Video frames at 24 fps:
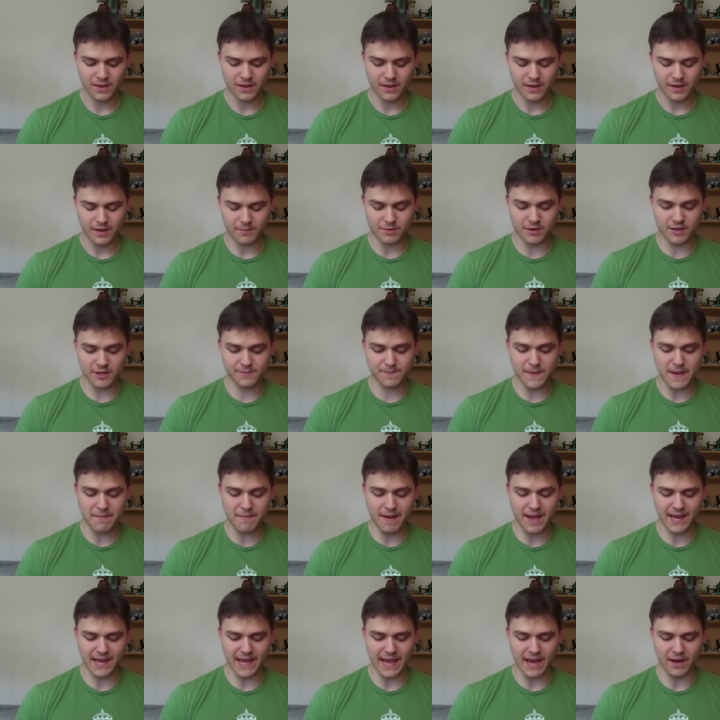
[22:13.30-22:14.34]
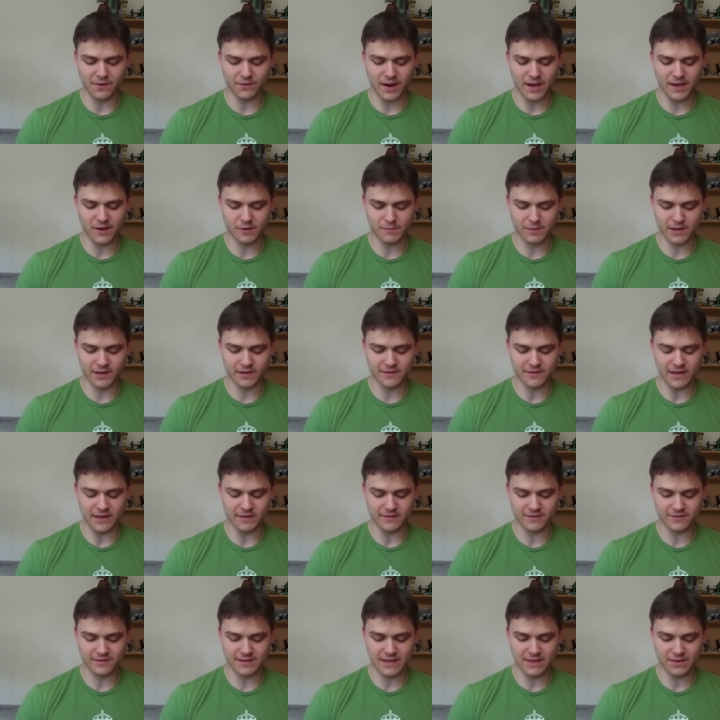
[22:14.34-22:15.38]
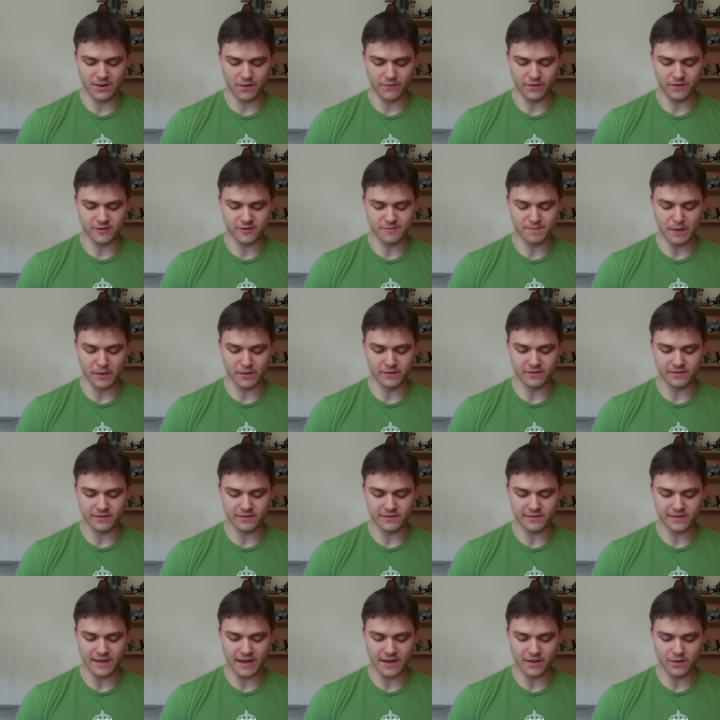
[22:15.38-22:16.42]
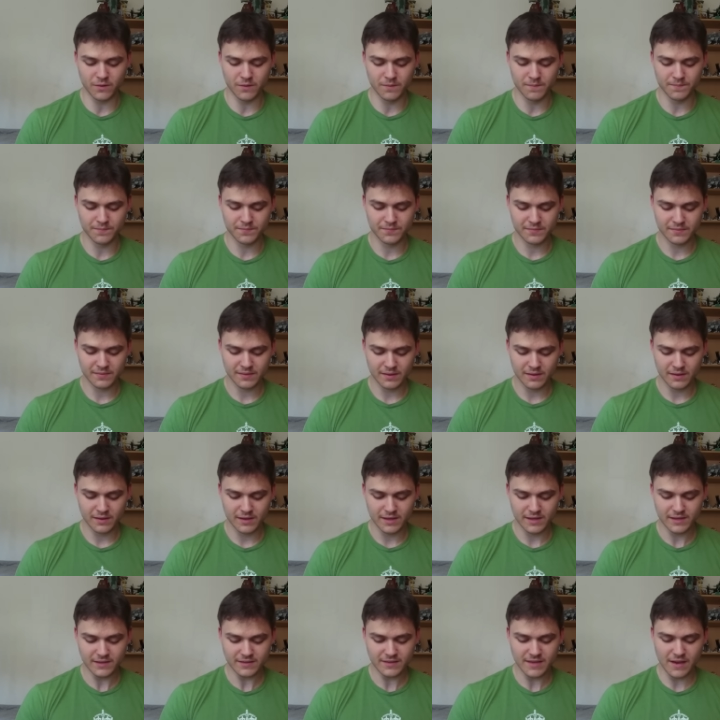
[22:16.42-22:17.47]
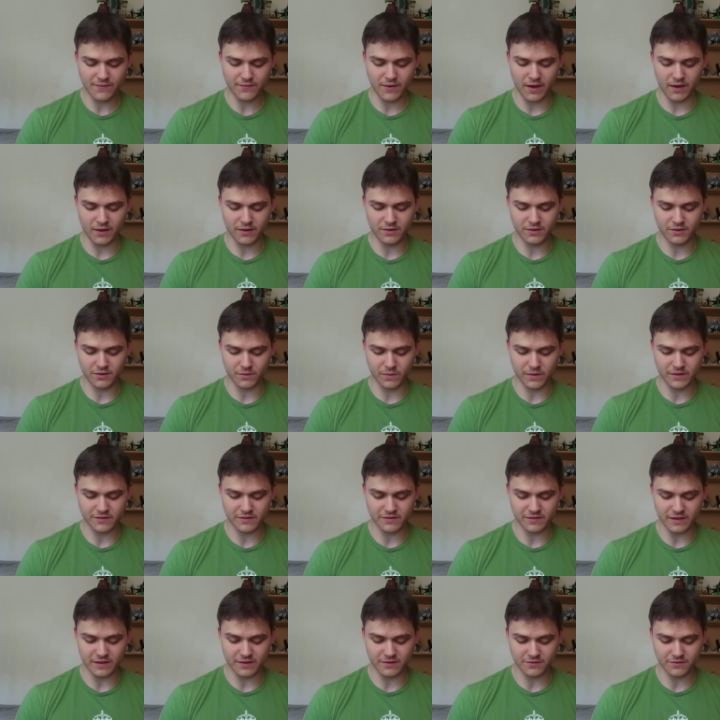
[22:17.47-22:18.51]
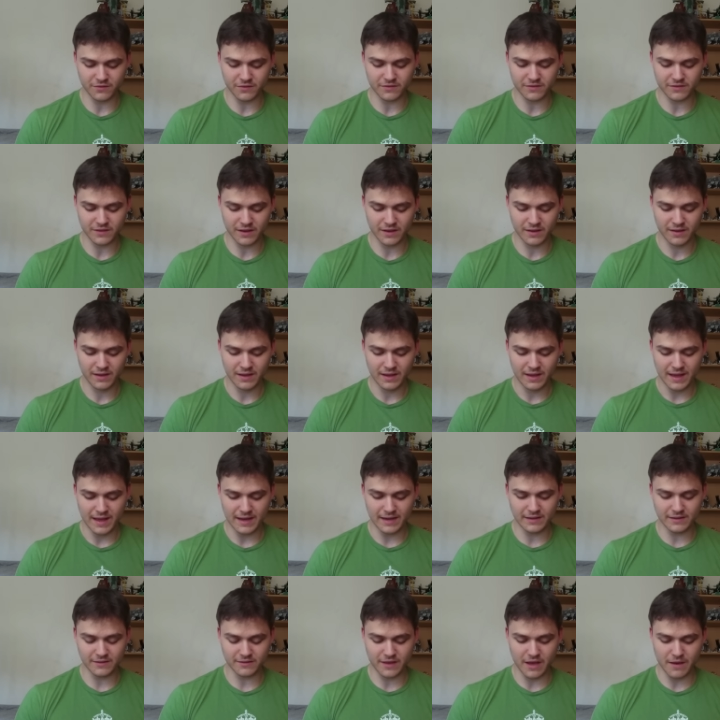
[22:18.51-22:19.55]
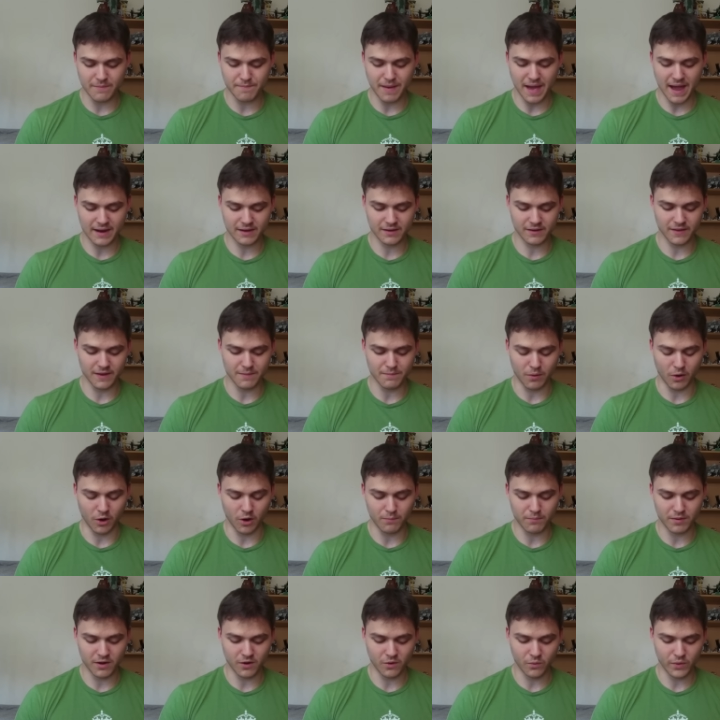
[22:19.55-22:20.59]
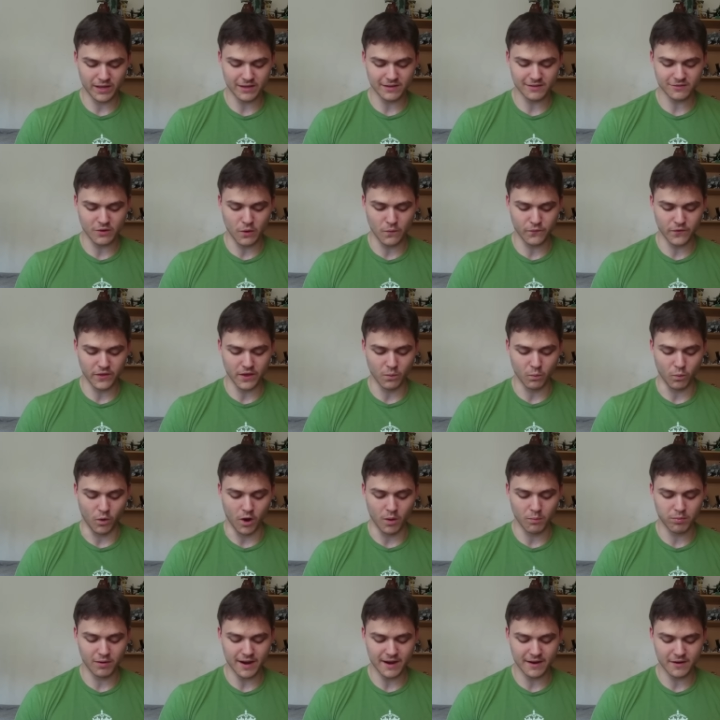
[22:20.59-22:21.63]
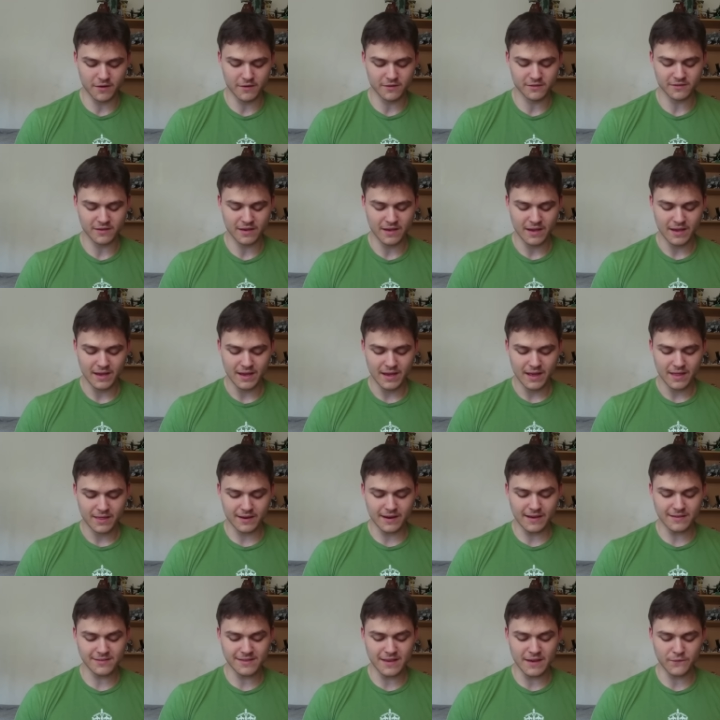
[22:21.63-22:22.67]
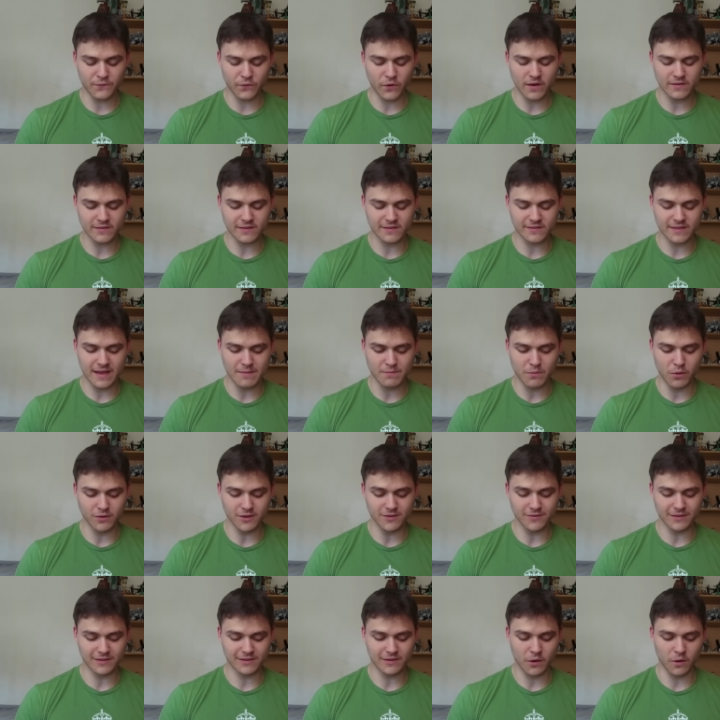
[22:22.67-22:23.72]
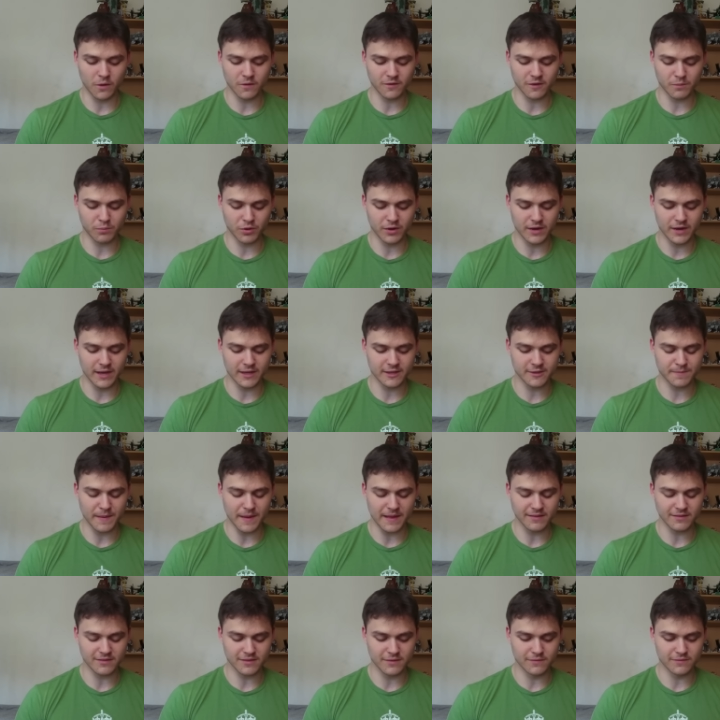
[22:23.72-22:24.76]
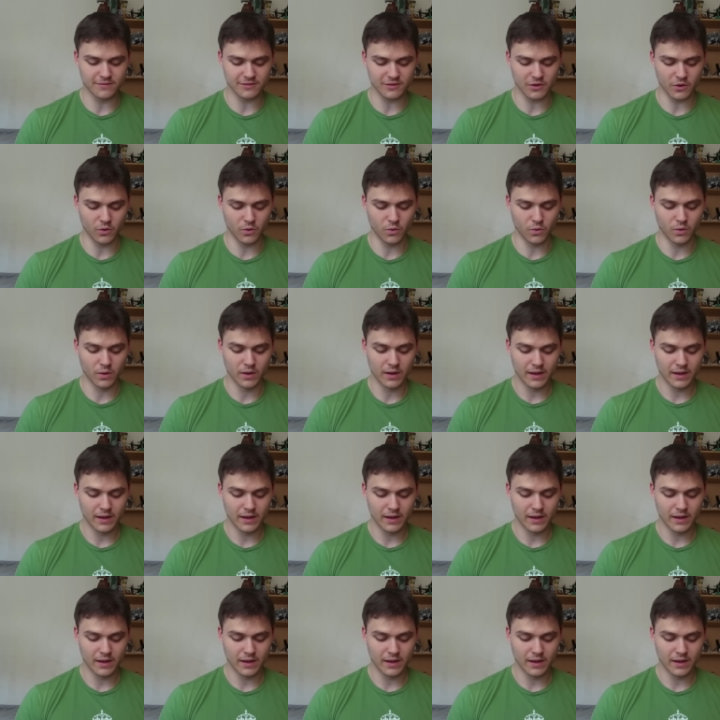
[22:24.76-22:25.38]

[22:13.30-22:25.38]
I'm gonna spam my gang right here because he has neither of his spells in cycle. He does have Hunter, which is interesting, and he does get back to the bar barrel. We could just go for the wall breakers. The nice thing for us is that most of his cards are pretty expensive, so